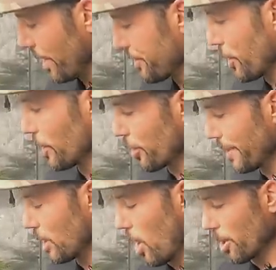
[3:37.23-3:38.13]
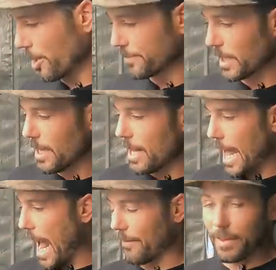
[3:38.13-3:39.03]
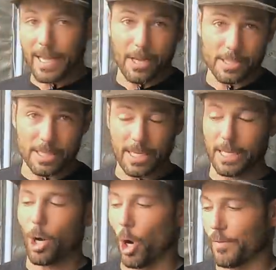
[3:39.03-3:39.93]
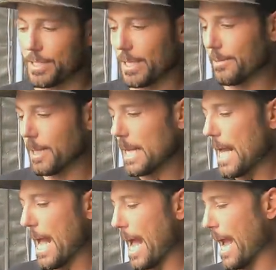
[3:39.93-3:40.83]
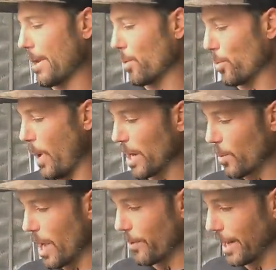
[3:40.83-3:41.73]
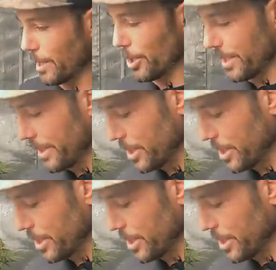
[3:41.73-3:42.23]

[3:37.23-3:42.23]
I want it to go a little bit longer. Everything else is gonna get harvested. And right away when I look